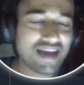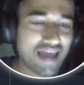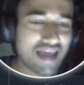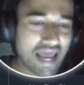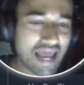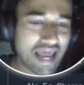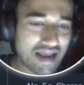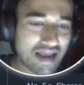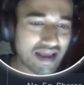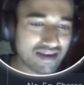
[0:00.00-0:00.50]

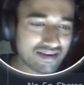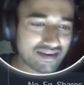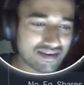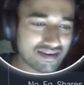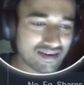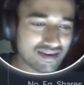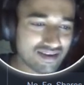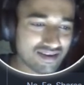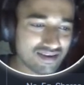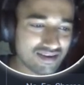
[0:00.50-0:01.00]
and
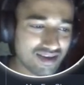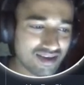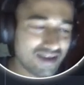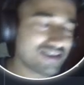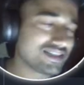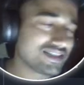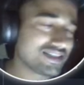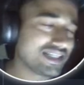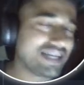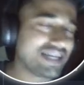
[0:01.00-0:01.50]

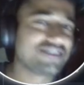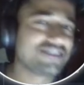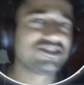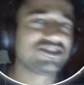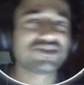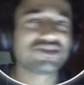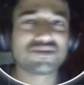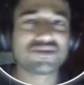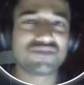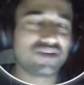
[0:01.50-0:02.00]
Airtel and
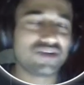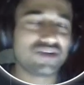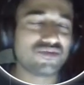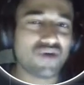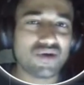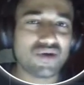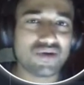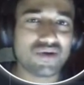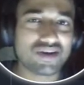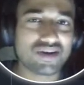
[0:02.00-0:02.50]
Jio will
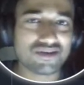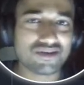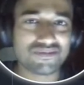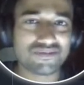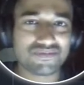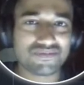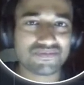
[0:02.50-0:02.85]
follow it.